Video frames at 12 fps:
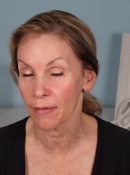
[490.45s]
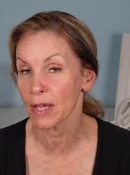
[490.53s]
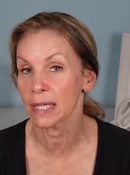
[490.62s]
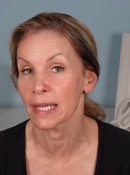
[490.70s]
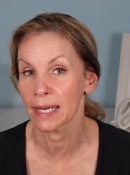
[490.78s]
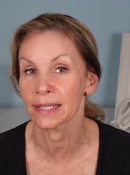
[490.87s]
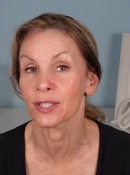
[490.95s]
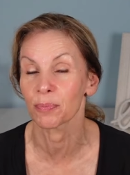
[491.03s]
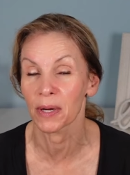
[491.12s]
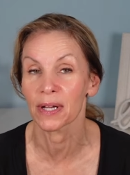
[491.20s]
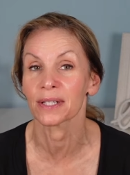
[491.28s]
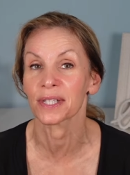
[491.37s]
I've had that
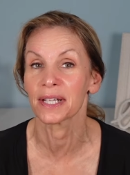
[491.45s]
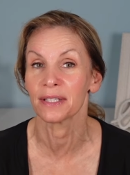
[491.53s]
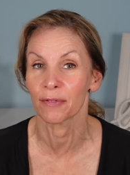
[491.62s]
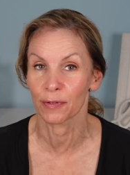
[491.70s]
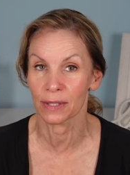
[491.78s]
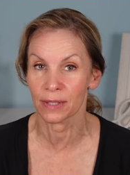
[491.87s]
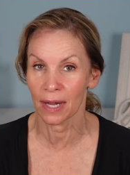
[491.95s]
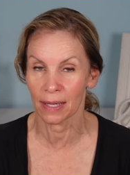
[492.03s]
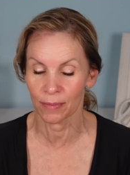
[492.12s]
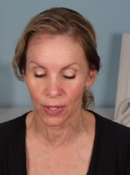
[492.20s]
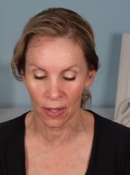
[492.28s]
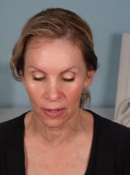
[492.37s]
experience at different
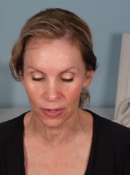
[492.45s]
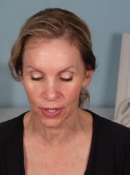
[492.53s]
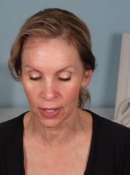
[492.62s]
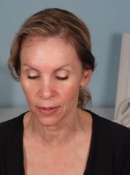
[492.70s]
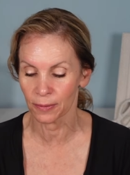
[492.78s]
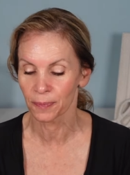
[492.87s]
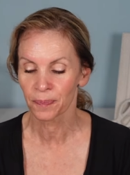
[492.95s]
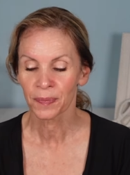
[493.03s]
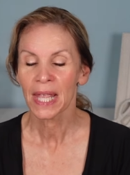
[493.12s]
times also.